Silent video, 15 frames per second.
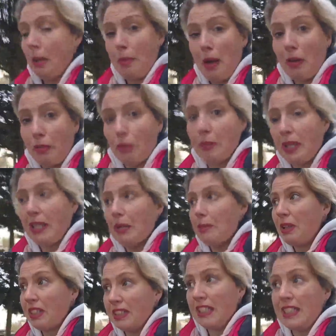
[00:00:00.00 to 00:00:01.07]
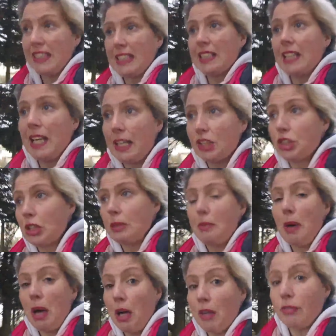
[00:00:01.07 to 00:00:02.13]
apart from here because this isn't actually
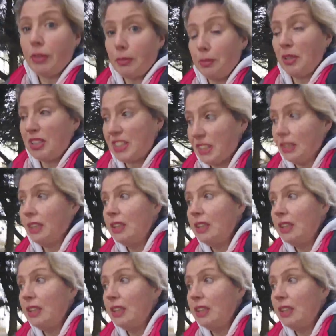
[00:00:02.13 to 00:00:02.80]
part of the prison.